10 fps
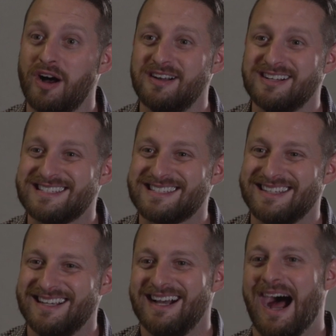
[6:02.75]
works,
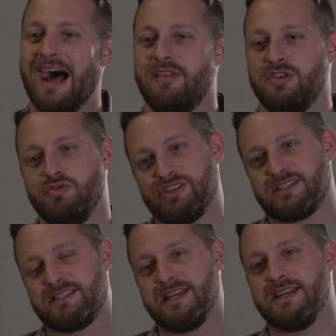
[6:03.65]
and then you
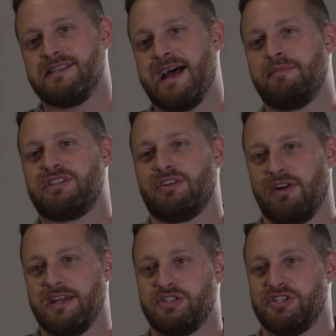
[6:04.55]
succeed in damaging the
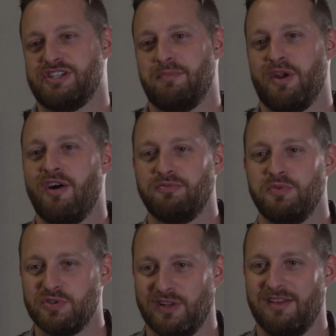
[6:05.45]
relationship, and
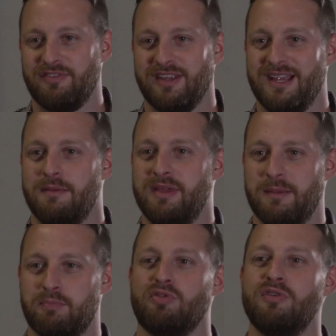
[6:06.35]
afterwards you're left
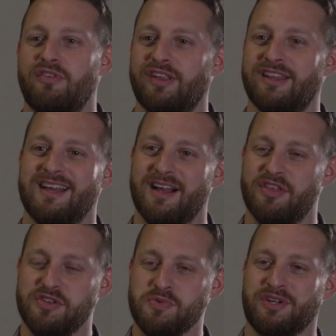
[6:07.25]
being proven
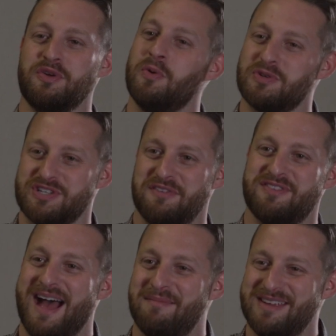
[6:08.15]
that you can cause
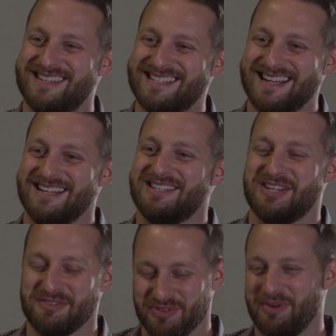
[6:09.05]
enough damage
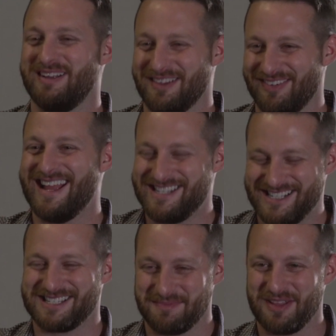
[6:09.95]
to ruin the
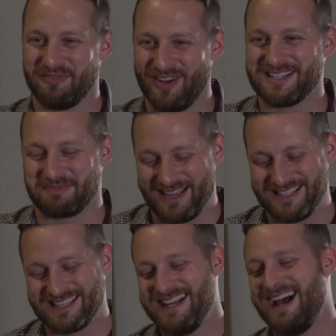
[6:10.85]
relationship in the first
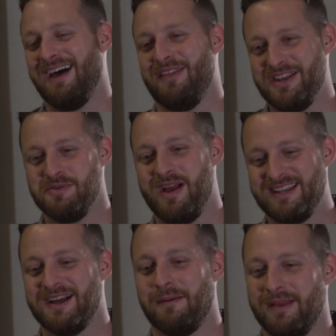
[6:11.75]
place, and then you
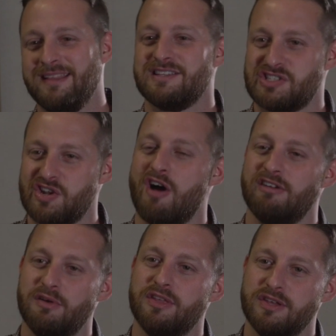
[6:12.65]
end up in the
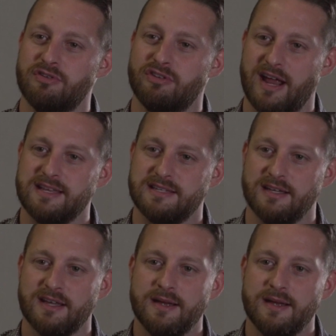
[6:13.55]
scenario that you created.